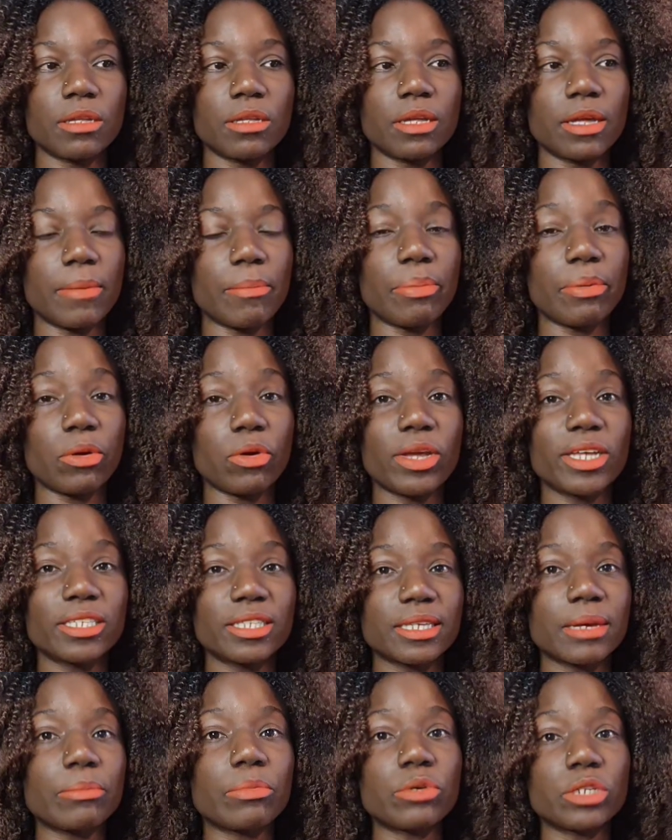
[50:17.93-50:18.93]
employing
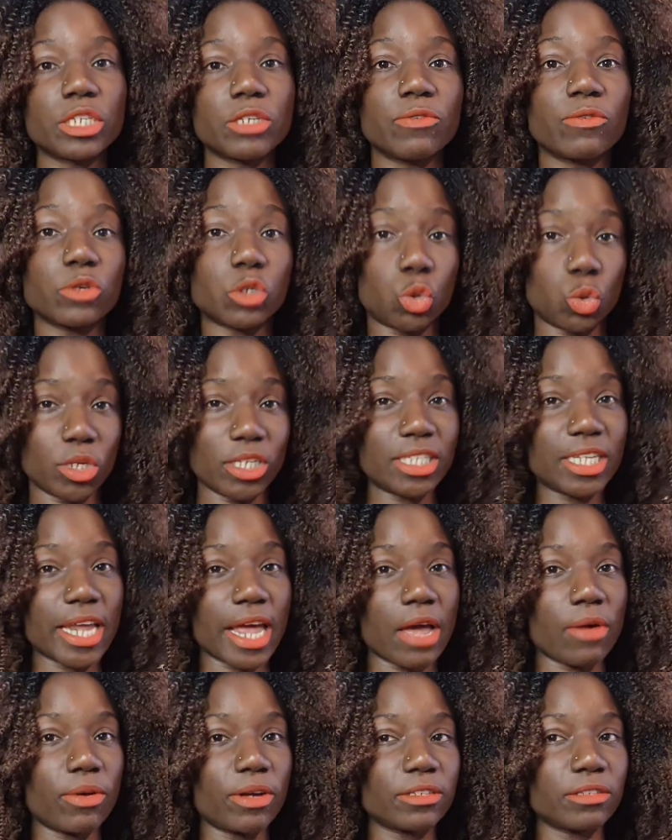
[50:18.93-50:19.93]
somebody for 20
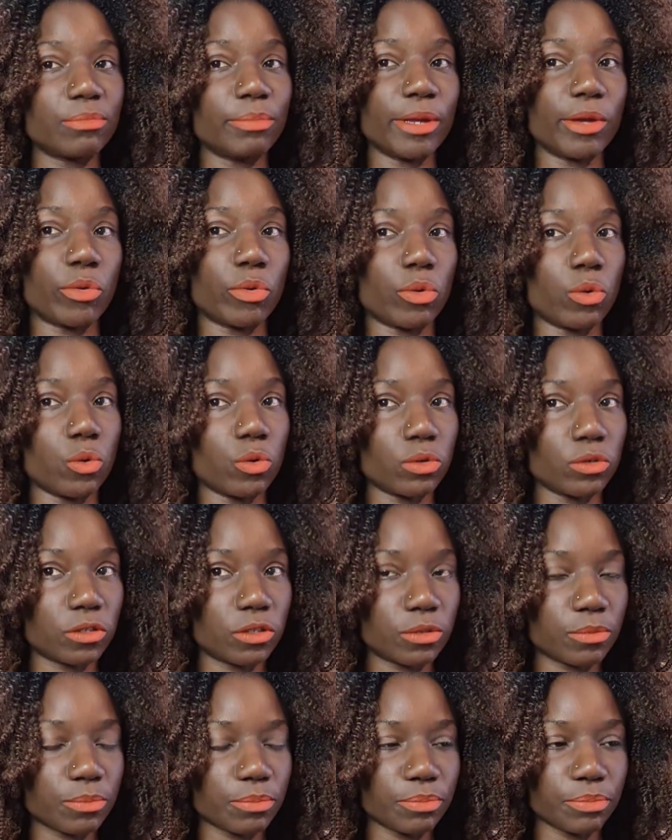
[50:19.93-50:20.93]
hours
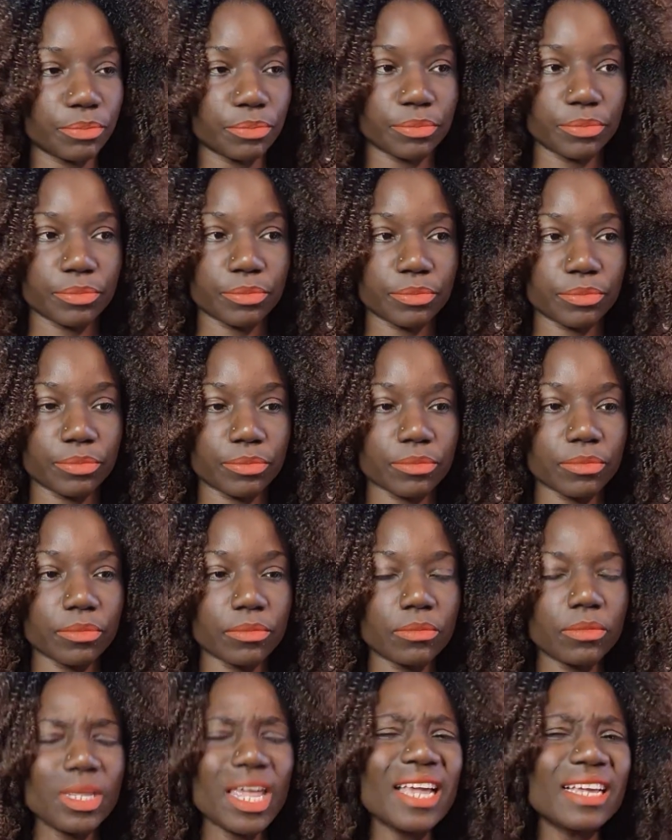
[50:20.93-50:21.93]
because
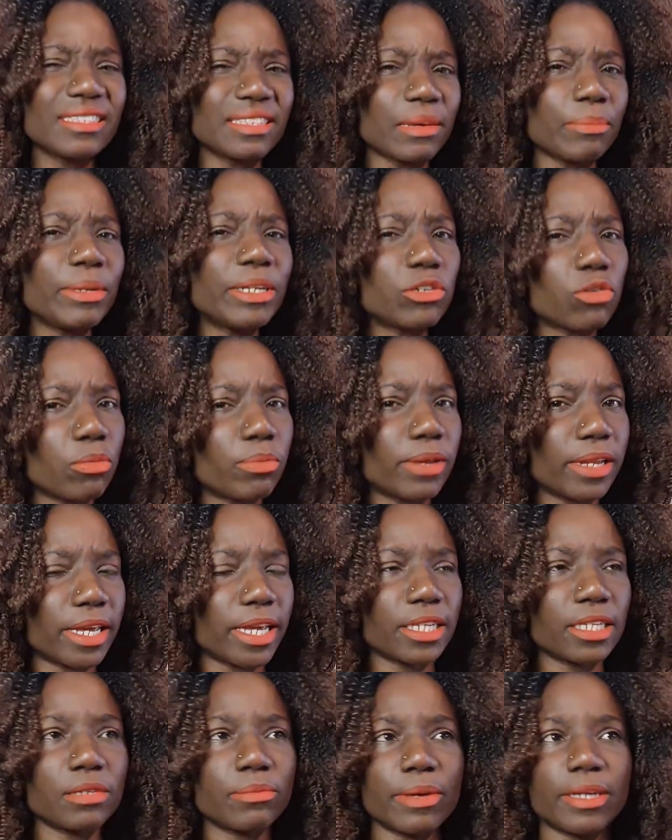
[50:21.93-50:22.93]
it's a bit
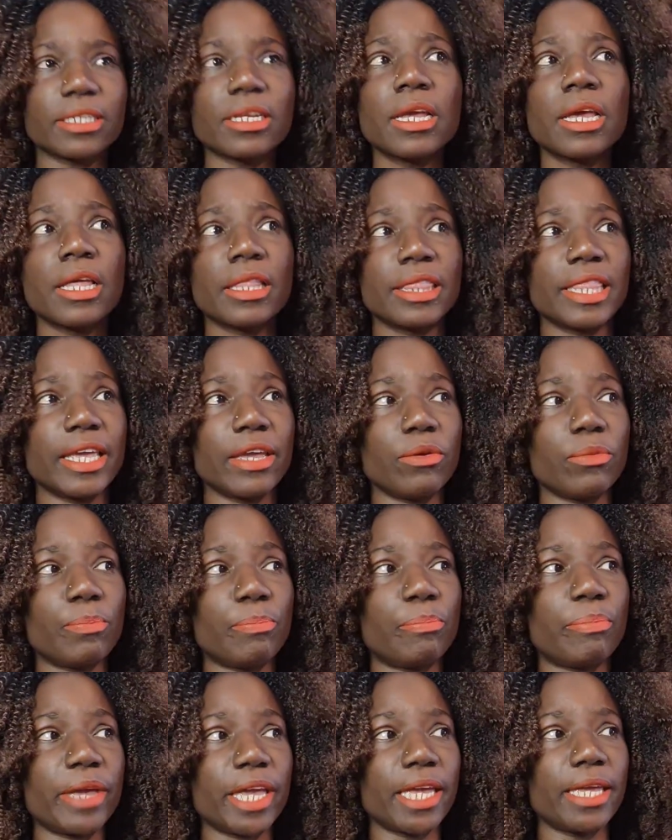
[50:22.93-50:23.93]
complicated, but they
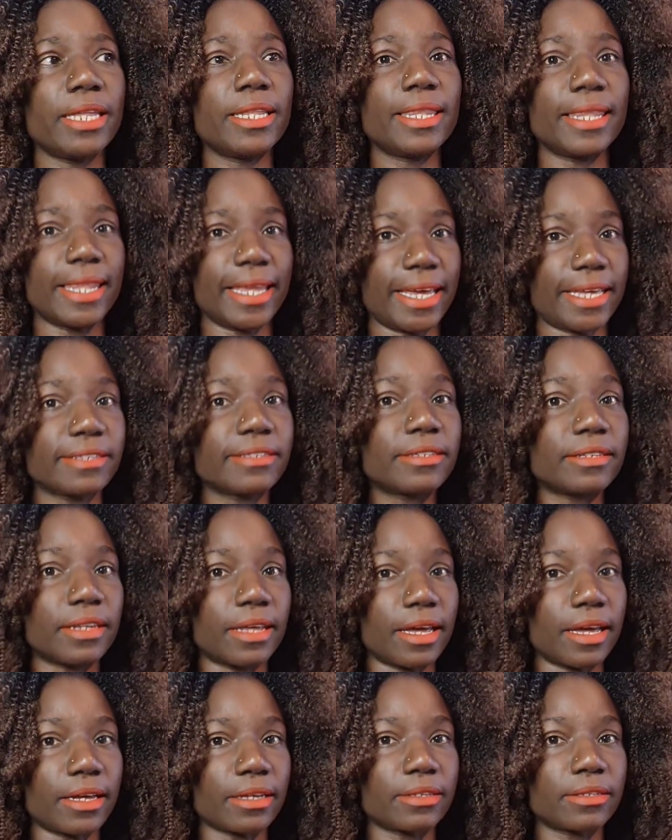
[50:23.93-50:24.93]
pay less
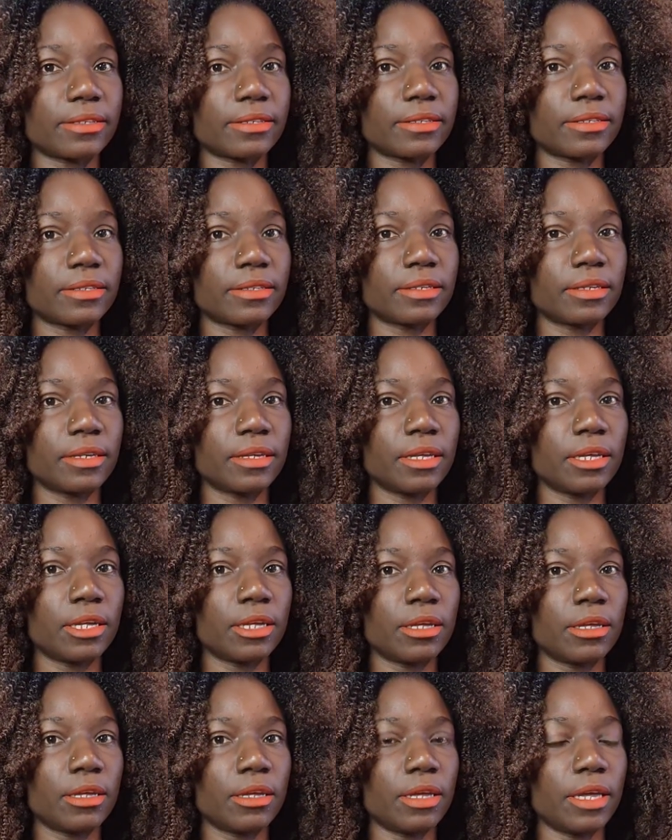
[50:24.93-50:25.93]
tax.
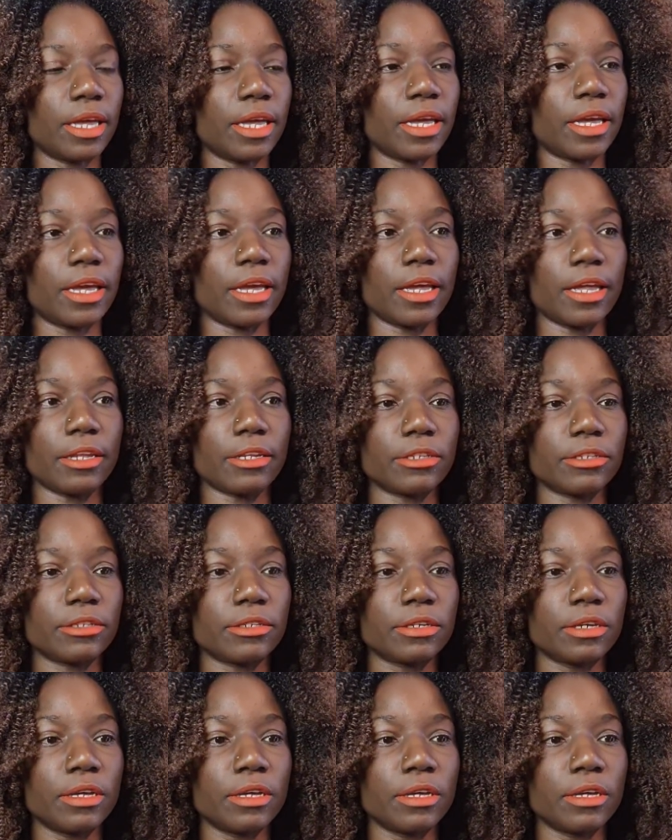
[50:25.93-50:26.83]
And